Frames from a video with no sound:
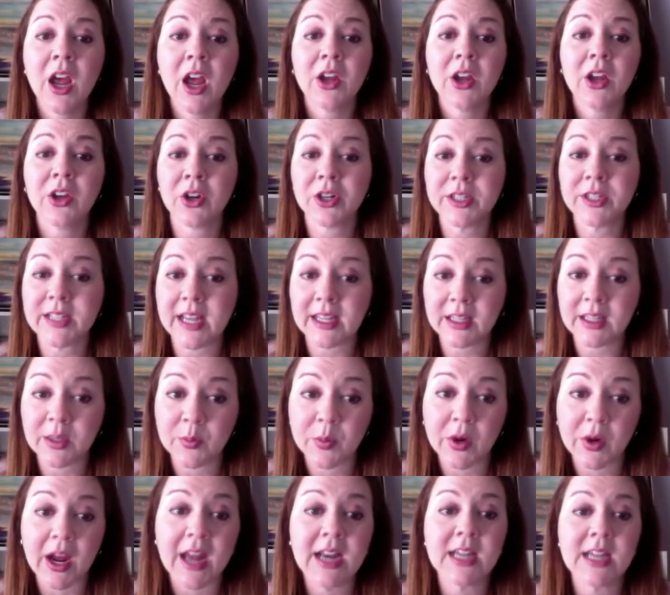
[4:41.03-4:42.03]
Your Daily
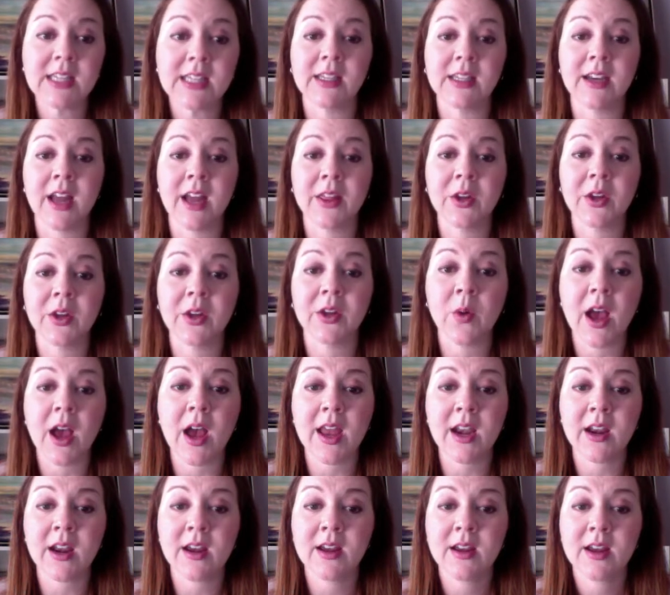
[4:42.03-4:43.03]
Bread is another
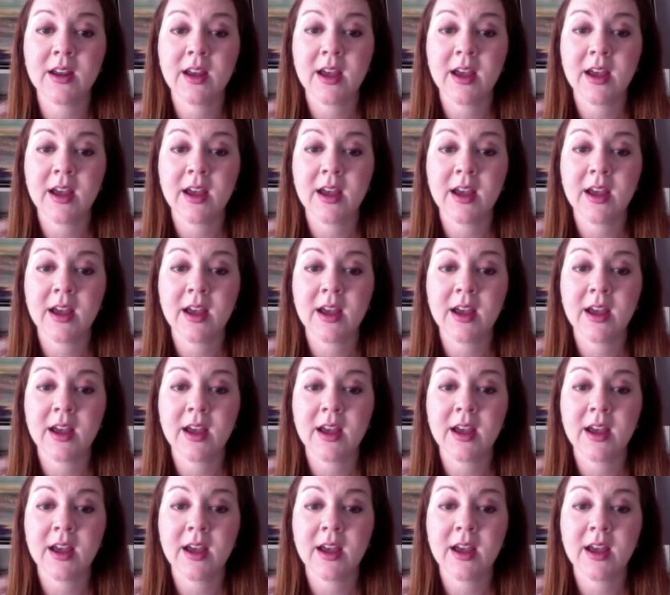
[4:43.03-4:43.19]
one.